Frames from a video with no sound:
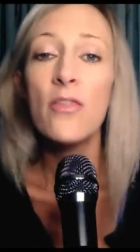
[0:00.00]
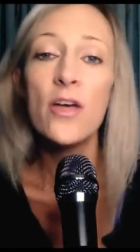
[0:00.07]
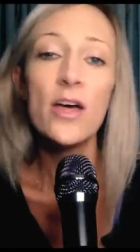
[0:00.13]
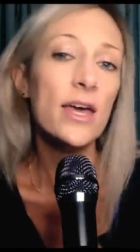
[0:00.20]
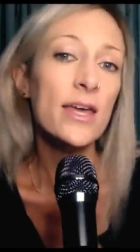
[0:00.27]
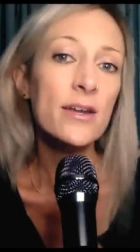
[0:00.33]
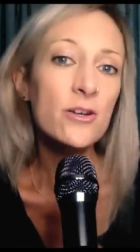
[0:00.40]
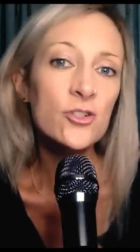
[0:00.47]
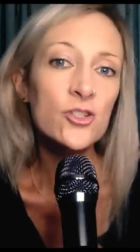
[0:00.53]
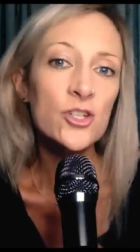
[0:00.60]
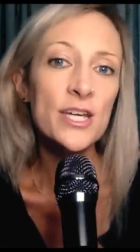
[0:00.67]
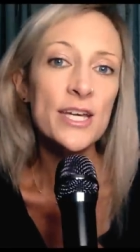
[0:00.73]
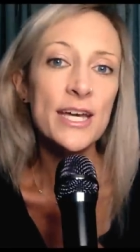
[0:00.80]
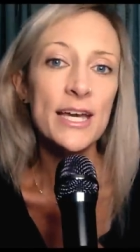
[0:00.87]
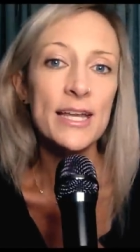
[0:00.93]
that
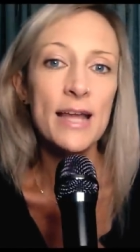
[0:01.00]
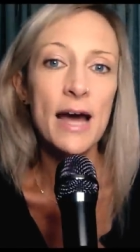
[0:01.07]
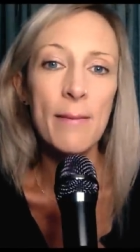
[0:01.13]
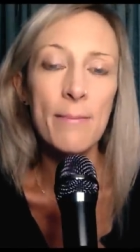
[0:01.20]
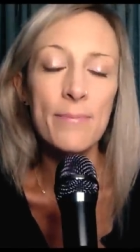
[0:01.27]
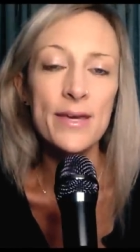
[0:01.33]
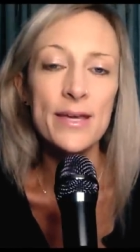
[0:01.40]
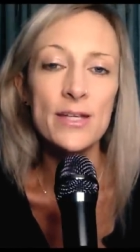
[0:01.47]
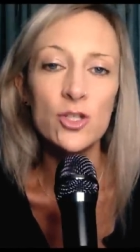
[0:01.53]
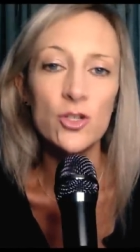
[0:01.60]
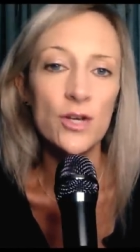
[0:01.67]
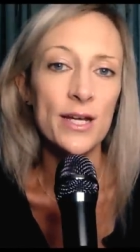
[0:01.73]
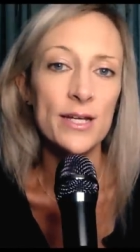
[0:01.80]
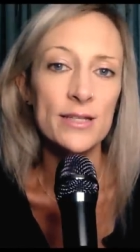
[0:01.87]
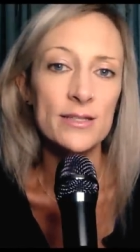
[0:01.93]
energy cannot be
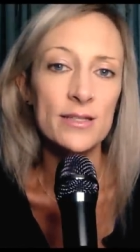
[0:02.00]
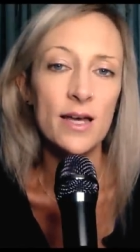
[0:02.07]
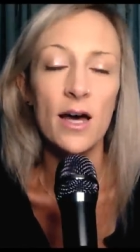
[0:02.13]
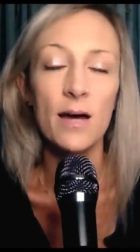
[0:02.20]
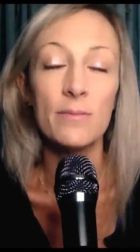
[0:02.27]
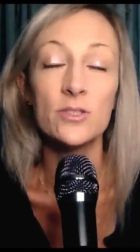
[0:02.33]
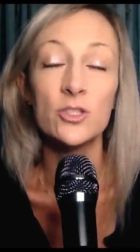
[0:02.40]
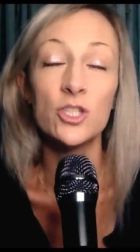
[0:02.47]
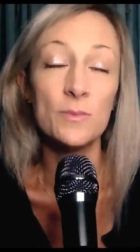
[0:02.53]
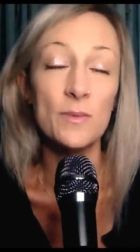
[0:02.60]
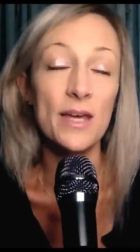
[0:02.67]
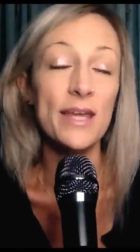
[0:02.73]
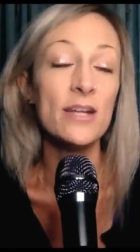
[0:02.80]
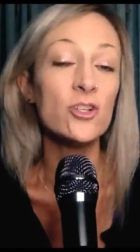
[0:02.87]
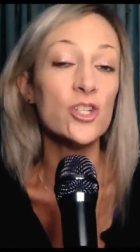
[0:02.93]
trans, uh, excuse
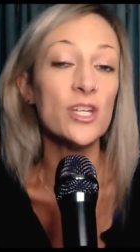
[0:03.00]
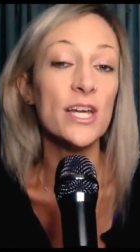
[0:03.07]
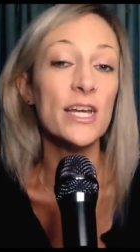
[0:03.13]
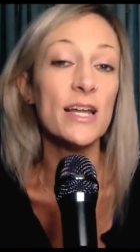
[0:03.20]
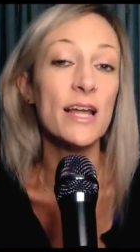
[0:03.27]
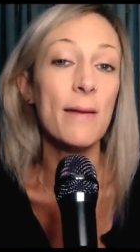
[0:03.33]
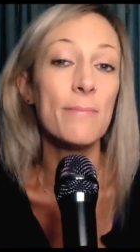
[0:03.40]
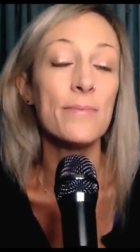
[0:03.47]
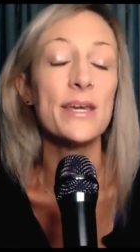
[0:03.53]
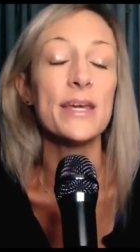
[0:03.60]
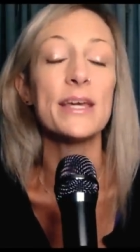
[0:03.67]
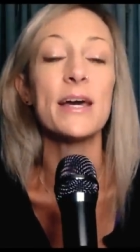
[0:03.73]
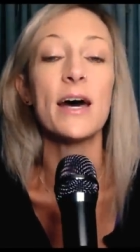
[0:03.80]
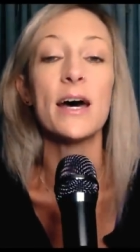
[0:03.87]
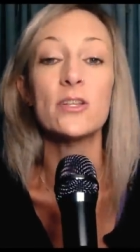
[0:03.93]
me, energy cannot
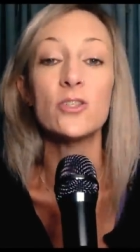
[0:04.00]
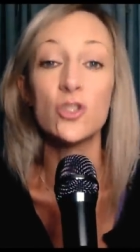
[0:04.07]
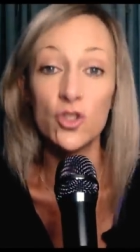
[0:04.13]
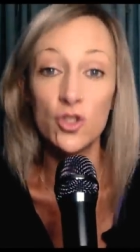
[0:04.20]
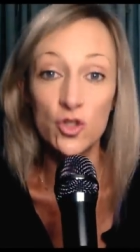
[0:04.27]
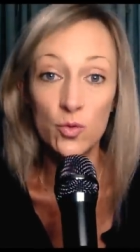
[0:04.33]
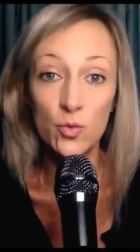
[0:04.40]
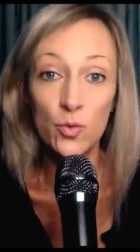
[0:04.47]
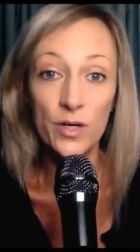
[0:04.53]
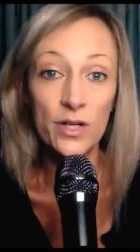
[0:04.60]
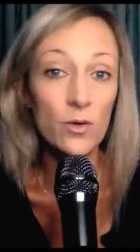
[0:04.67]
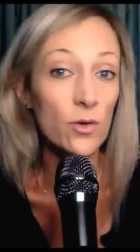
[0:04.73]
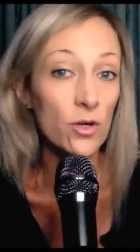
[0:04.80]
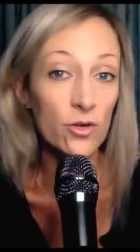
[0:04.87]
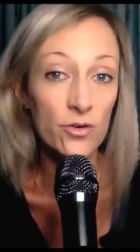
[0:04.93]
be uh,
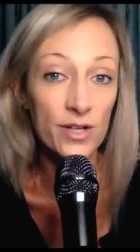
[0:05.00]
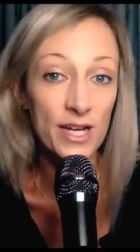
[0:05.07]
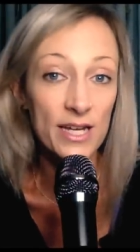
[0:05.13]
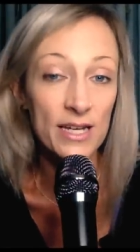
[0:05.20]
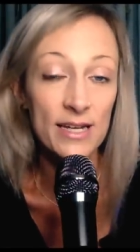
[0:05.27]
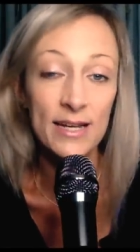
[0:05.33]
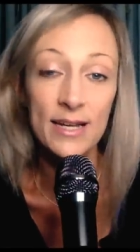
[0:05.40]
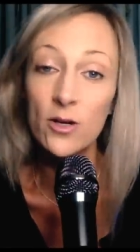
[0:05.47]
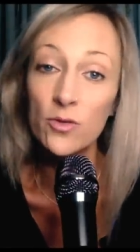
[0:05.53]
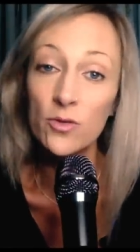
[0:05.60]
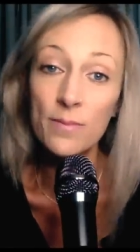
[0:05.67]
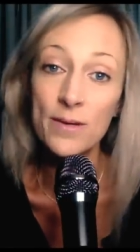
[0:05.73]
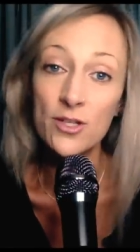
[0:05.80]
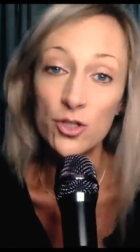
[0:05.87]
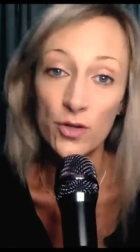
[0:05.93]
destroyed or created. It can
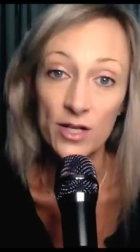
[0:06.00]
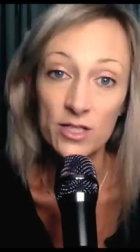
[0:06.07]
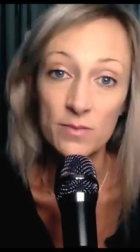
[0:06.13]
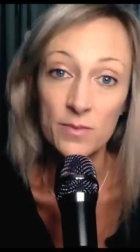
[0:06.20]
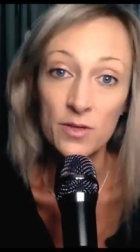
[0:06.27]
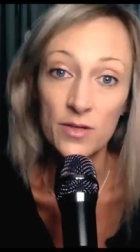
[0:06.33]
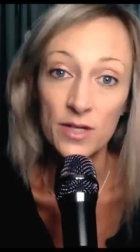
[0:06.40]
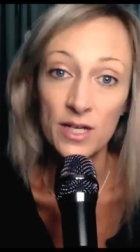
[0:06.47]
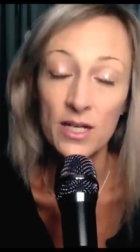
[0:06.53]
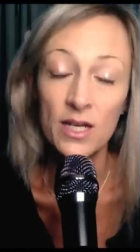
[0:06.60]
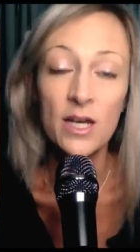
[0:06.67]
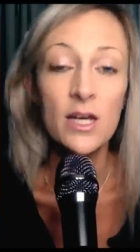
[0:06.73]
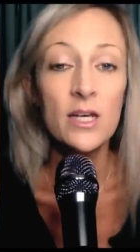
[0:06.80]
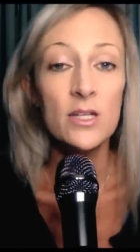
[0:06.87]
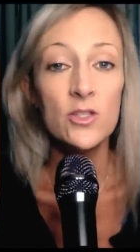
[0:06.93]
only be transmuted.
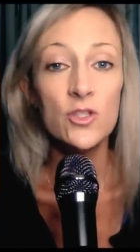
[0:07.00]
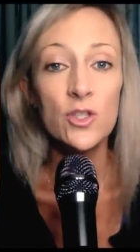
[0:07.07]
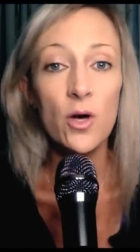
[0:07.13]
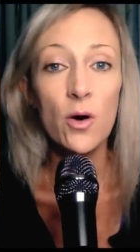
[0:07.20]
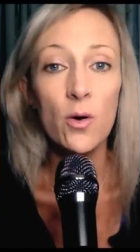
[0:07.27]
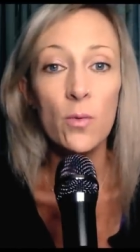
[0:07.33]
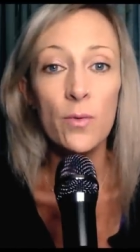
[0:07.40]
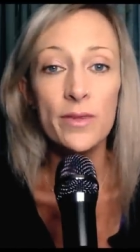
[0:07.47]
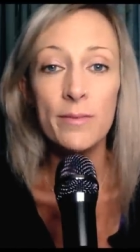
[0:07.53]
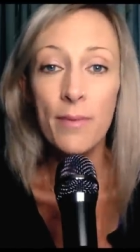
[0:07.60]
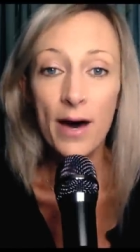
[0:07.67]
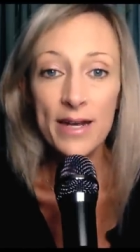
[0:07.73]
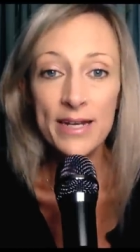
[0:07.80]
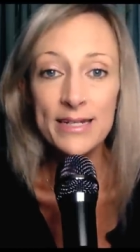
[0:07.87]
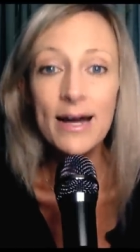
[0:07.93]
So when the
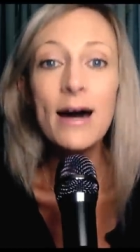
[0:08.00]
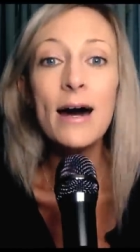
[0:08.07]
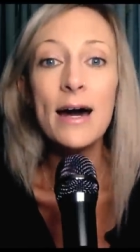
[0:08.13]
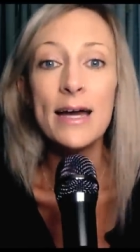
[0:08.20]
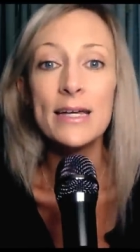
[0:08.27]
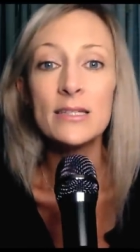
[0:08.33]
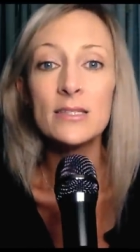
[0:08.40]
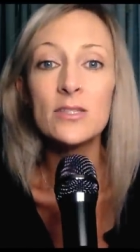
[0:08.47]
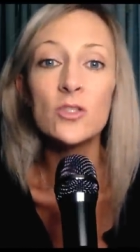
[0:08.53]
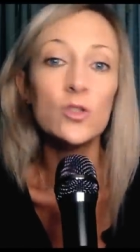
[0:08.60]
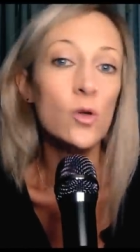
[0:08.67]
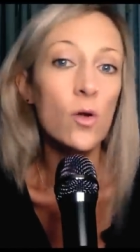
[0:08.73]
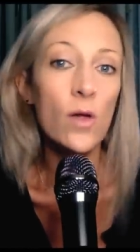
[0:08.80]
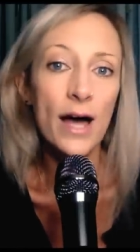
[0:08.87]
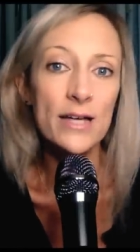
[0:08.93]
body dies, the
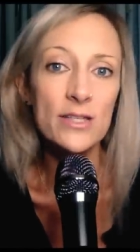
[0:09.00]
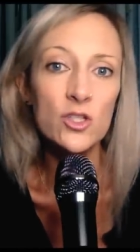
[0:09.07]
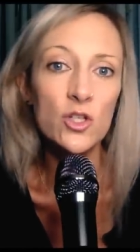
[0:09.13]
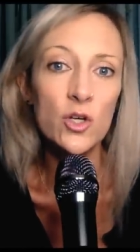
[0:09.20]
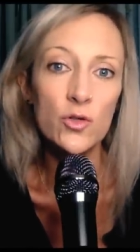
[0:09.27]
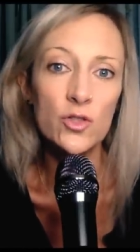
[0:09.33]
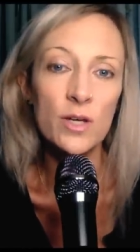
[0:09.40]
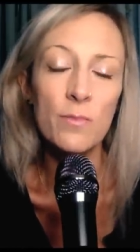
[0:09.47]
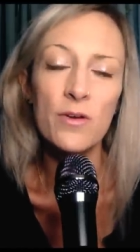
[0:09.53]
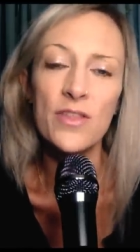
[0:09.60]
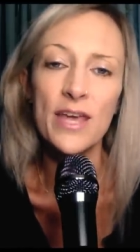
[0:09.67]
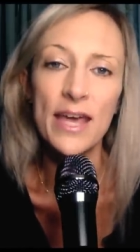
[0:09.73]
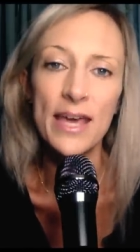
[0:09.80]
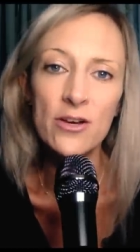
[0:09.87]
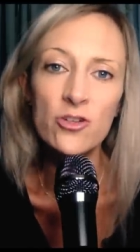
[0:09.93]
soul has to go somewhere.
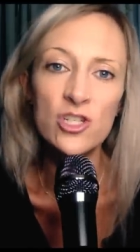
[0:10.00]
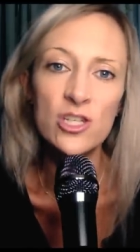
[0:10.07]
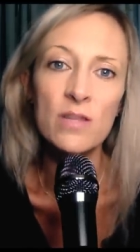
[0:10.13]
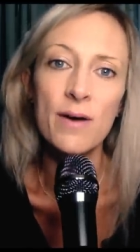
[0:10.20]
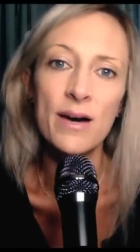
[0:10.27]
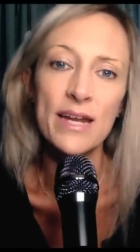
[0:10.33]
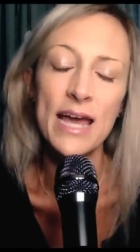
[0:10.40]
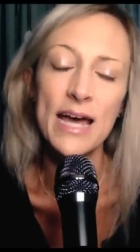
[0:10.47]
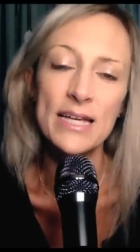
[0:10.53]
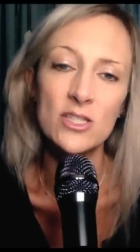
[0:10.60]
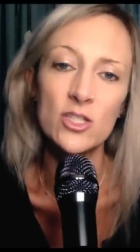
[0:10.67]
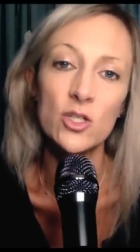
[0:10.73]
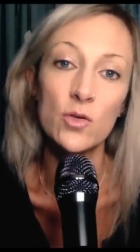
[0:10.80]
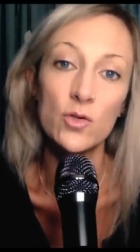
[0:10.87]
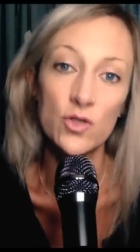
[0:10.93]
The energy of the body
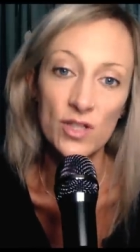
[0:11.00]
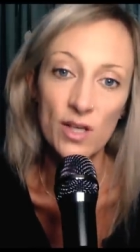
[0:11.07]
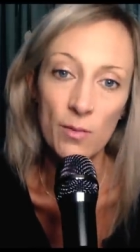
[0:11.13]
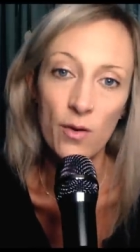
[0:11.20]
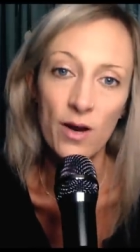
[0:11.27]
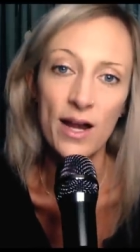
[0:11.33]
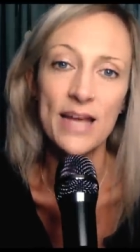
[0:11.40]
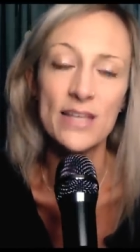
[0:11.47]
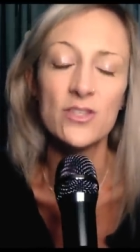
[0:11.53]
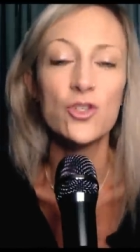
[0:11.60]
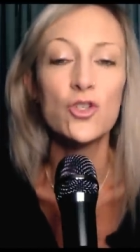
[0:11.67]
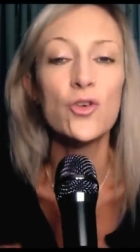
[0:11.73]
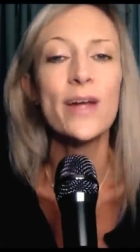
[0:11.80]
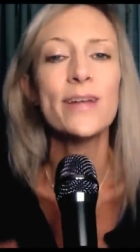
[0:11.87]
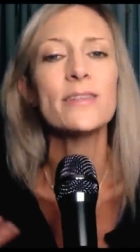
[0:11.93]
has to go somewhere. It has
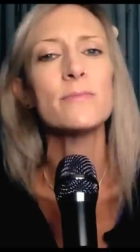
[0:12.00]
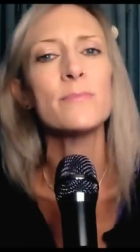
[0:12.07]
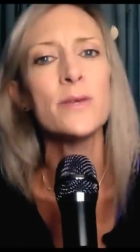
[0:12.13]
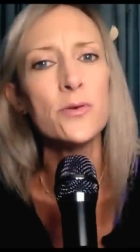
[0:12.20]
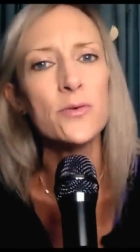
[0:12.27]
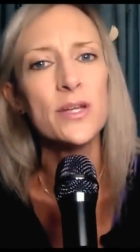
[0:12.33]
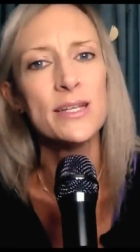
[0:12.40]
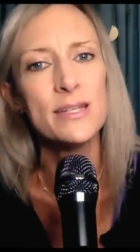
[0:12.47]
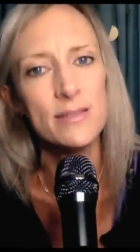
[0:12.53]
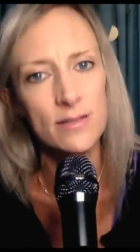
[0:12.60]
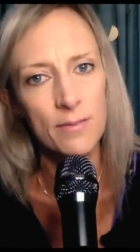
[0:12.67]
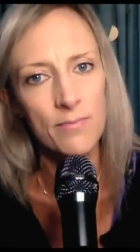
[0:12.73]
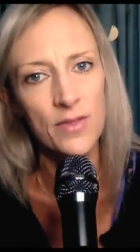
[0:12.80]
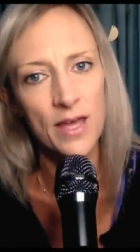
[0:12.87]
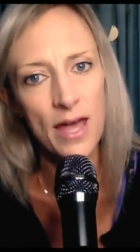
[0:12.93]
to transmute into
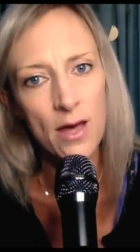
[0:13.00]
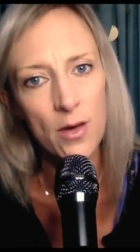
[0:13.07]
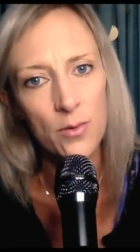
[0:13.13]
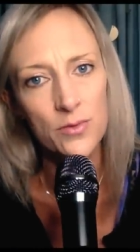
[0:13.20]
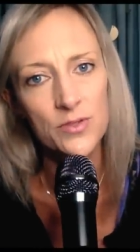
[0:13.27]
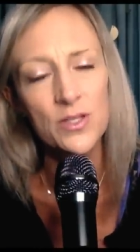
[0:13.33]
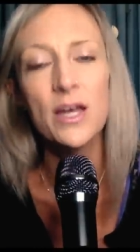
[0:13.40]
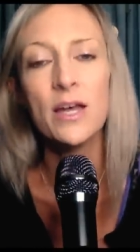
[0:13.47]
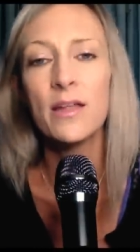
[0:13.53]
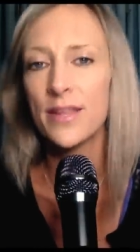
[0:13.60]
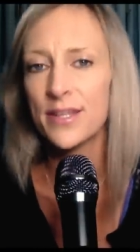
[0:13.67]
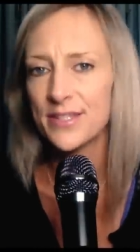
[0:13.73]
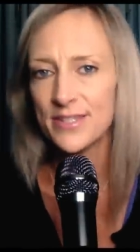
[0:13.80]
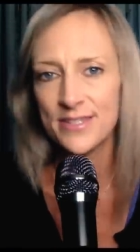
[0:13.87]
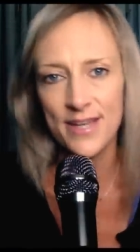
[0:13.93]
something else.
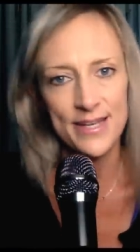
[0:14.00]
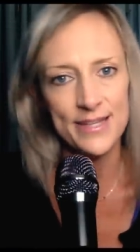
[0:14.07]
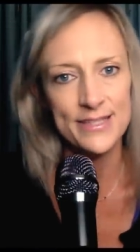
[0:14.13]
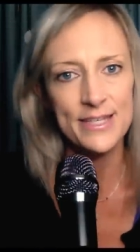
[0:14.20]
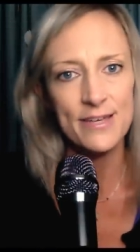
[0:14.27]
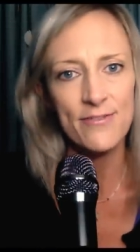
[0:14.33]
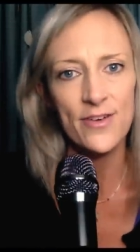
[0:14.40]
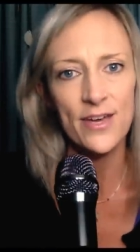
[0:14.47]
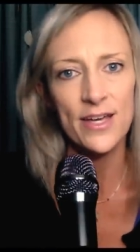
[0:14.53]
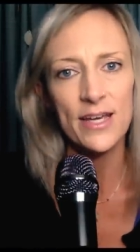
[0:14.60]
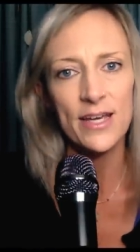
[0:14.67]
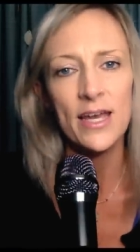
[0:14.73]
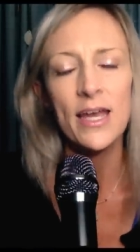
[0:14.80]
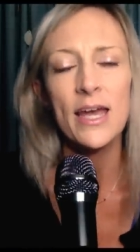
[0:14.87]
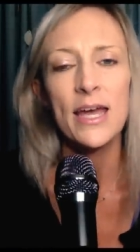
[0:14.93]
That's scientific.